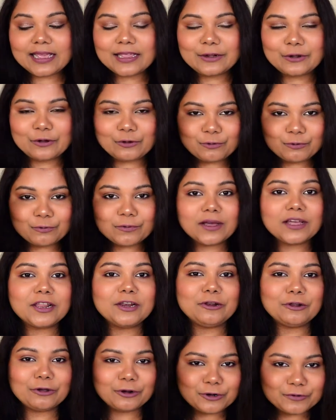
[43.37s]
I know
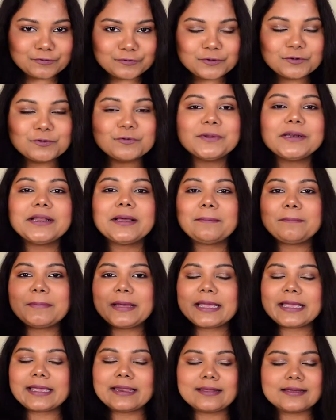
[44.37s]
a lot of you will come
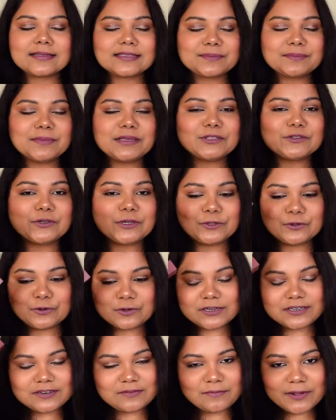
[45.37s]
back and ask me, so I
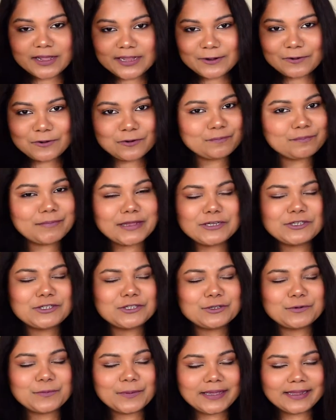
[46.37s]
thought why not
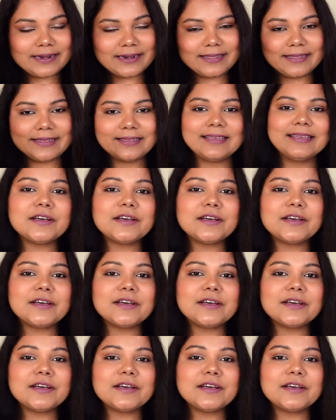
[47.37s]
mention quickly.